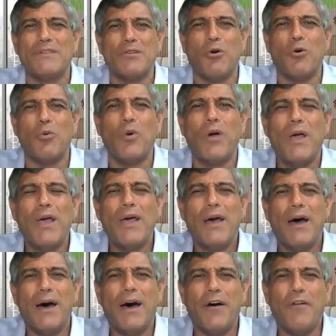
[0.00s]
So
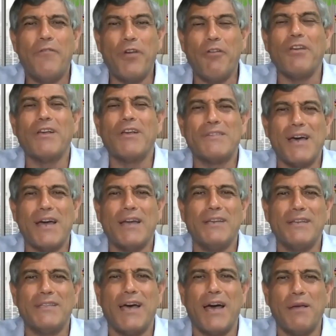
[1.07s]
very
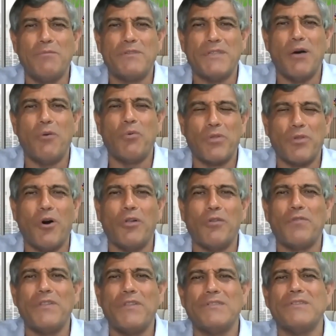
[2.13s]
exciting times now with all
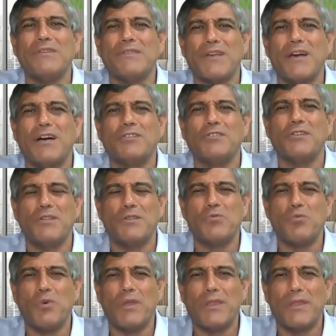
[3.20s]
of these discussions
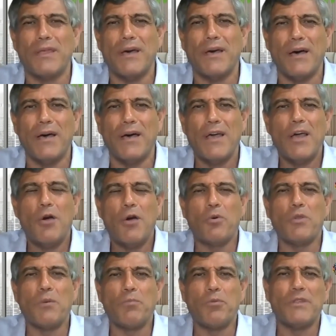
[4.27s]

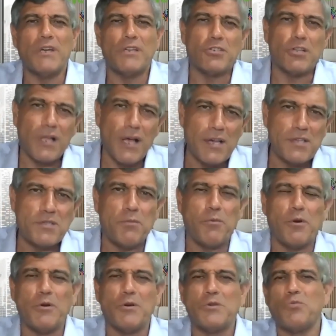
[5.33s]
with the potential
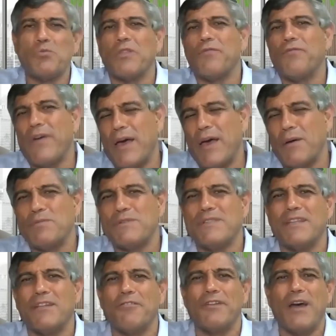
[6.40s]
customers, with fabs
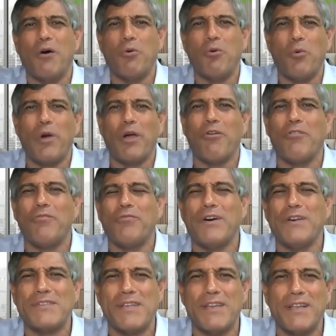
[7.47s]
that are now aware of
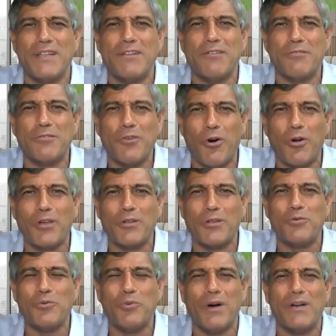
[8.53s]
us and then they're talking
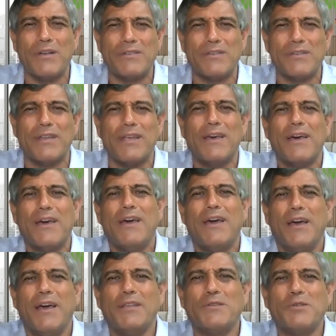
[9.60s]
to us
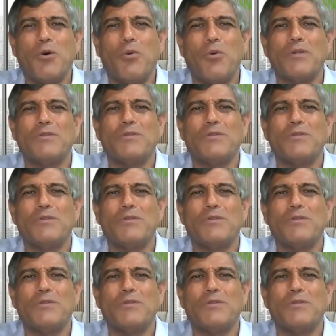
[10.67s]
and so on.